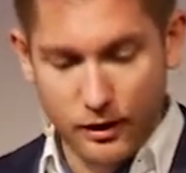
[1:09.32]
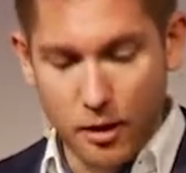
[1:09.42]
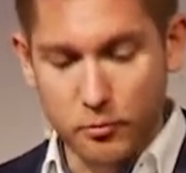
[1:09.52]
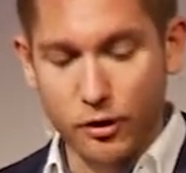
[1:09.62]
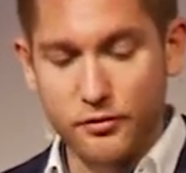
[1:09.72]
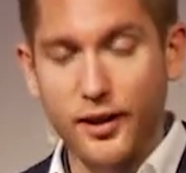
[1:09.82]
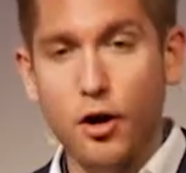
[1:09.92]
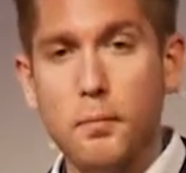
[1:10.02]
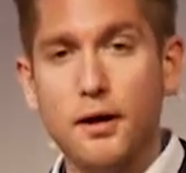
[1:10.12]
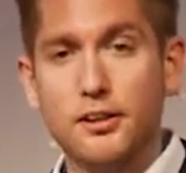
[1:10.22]
I'm going to
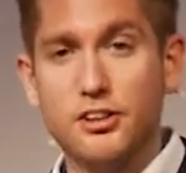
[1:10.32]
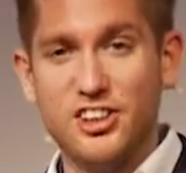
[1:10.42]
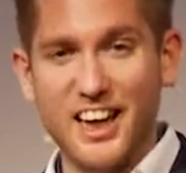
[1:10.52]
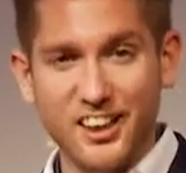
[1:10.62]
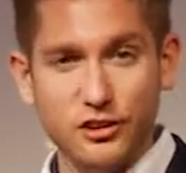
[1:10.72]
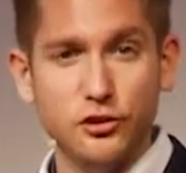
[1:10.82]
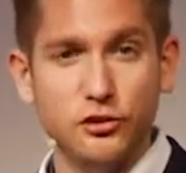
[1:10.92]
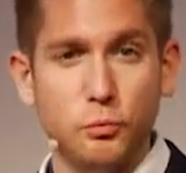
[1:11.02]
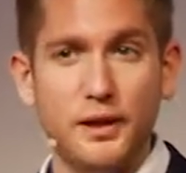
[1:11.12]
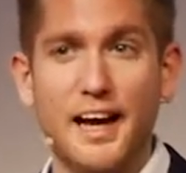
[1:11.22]
tell about the
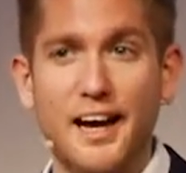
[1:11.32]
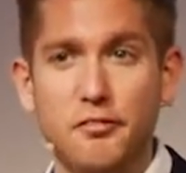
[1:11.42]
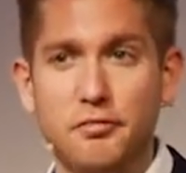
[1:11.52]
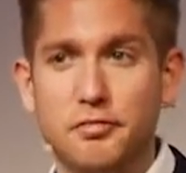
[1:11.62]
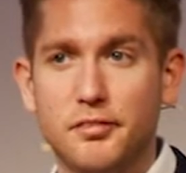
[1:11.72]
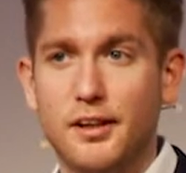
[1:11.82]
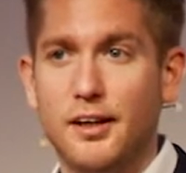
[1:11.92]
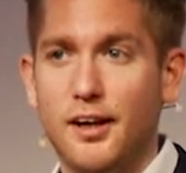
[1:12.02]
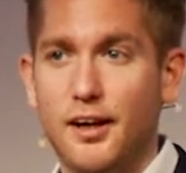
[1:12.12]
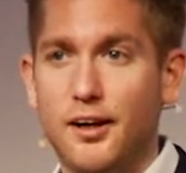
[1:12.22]
challenges we have,
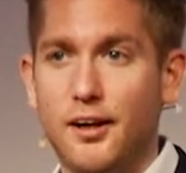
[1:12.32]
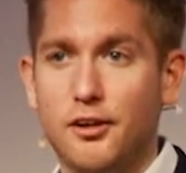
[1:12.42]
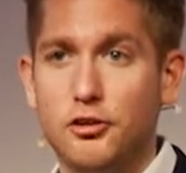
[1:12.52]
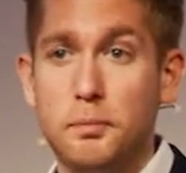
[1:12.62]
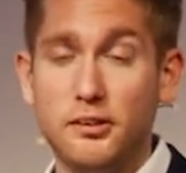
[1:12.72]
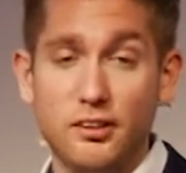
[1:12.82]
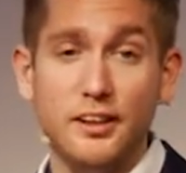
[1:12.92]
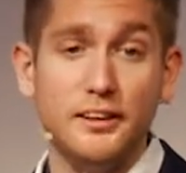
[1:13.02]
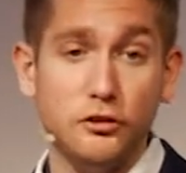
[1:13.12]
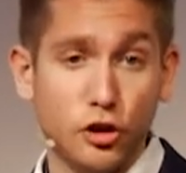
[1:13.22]

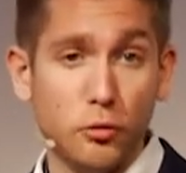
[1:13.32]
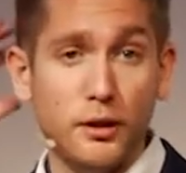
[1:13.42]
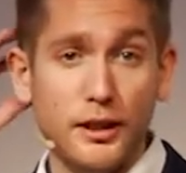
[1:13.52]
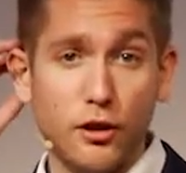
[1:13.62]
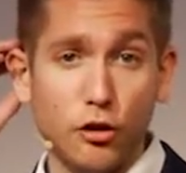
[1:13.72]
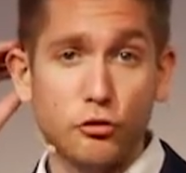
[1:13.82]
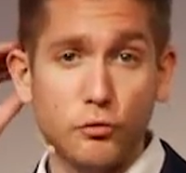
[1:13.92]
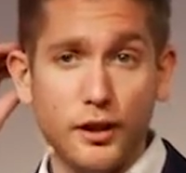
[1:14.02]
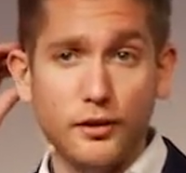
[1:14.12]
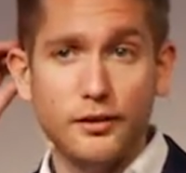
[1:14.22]
especially in Germany and
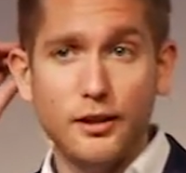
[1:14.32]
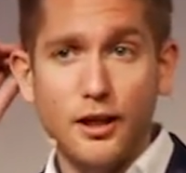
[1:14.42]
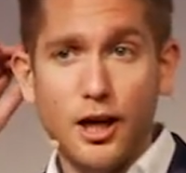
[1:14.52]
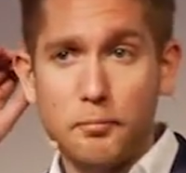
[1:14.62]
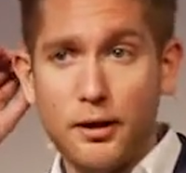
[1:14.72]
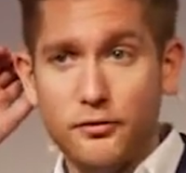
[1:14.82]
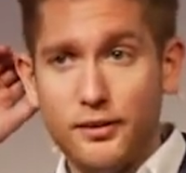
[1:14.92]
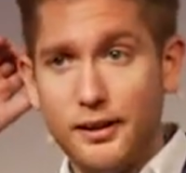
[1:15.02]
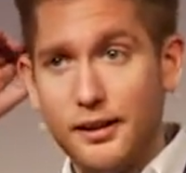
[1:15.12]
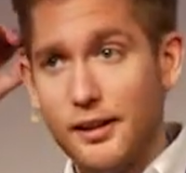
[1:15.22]
Austria, about
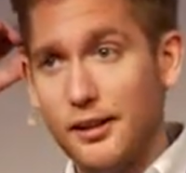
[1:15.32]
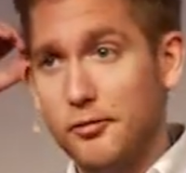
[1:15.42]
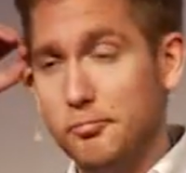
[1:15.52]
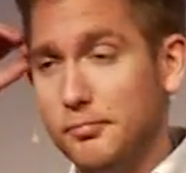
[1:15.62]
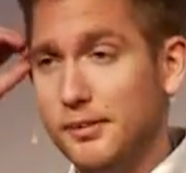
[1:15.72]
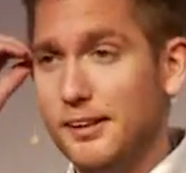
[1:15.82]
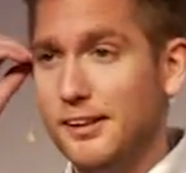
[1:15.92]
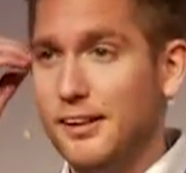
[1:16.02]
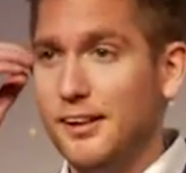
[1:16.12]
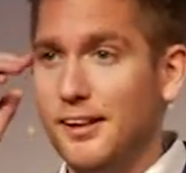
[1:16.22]
the
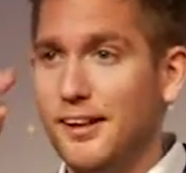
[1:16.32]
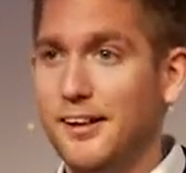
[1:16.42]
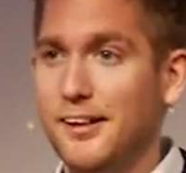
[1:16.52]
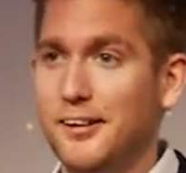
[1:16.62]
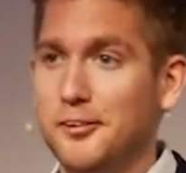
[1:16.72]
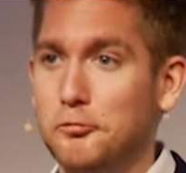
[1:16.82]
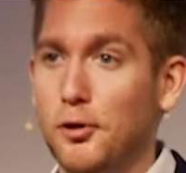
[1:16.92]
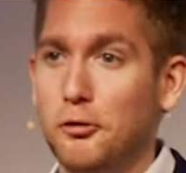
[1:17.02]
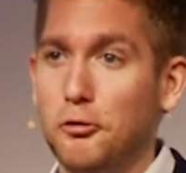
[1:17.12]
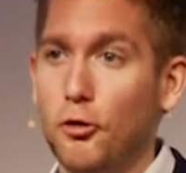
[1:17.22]

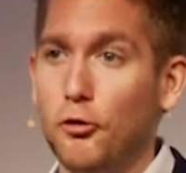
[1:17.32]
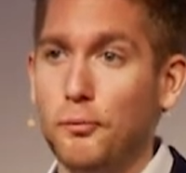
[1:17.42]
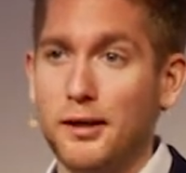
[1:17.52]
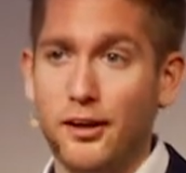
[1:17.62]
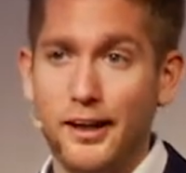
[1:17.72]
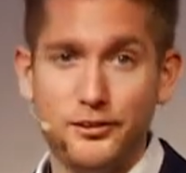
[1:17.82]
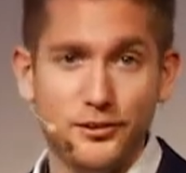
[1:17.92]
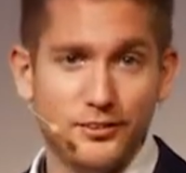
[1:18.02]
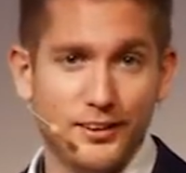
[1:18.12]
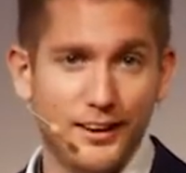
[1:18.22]
well, all the
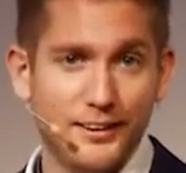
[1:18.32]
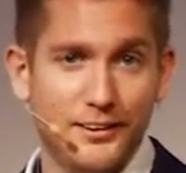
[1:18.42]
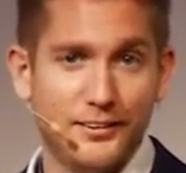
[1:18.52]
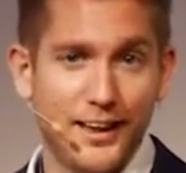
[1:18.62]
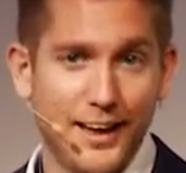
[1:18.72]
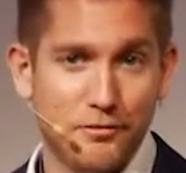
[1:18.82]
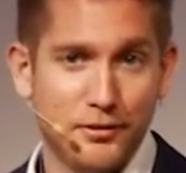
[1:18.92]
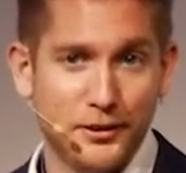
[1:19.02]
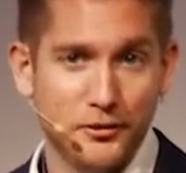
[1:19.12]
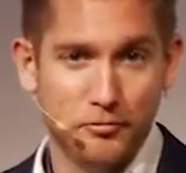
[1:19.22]
regulations they have
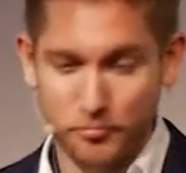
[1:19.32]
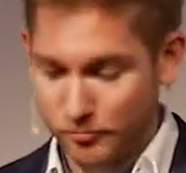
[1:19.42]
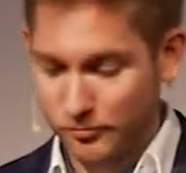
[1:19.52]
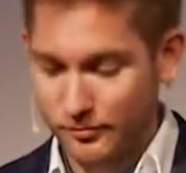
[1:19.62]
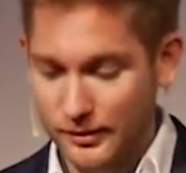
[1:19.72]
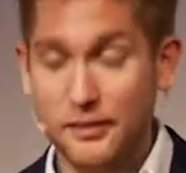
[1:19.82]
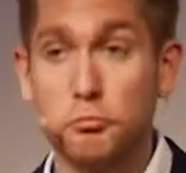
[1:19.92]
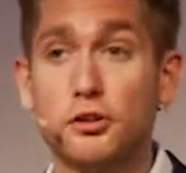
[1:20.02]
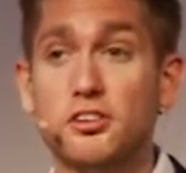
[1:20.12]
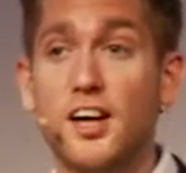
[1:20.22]
here.
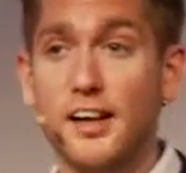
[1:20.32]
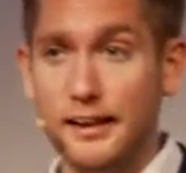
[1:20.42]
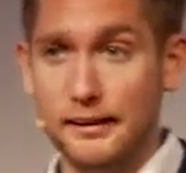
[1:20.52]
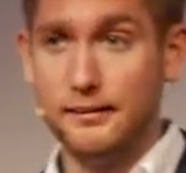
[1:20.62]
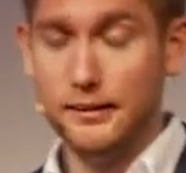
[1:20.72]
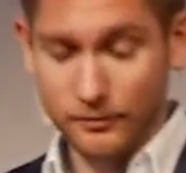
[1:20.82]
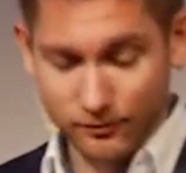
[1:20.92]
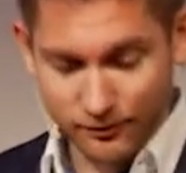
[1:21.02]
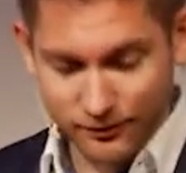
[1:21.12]
It was not easy.